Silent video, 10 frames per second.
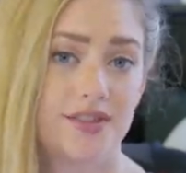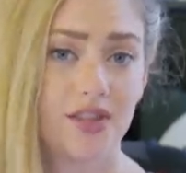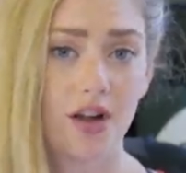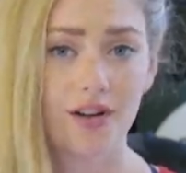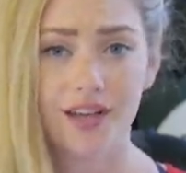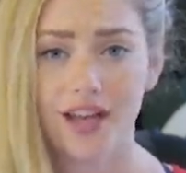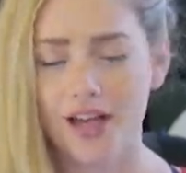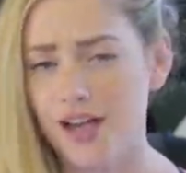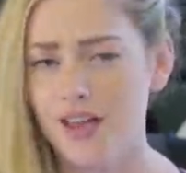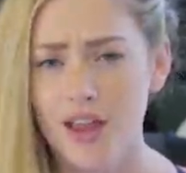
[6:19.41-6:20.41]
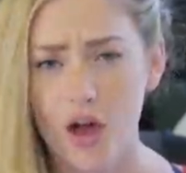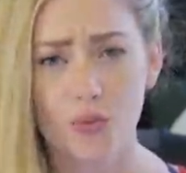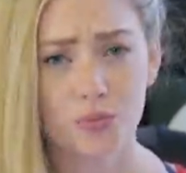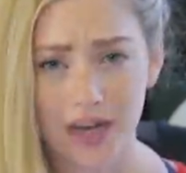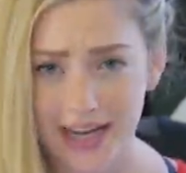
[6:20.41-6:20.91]
a Zarya, a
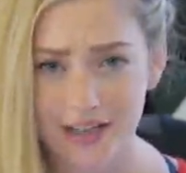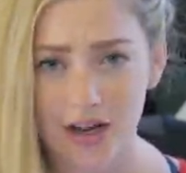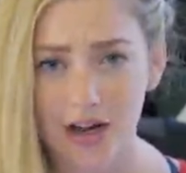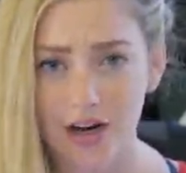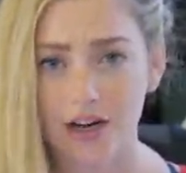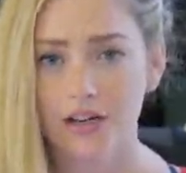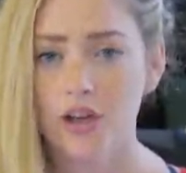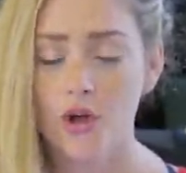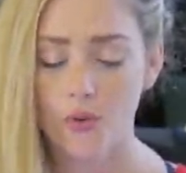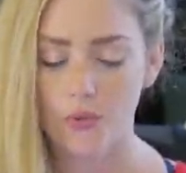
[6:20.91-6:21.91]
Reinhardt,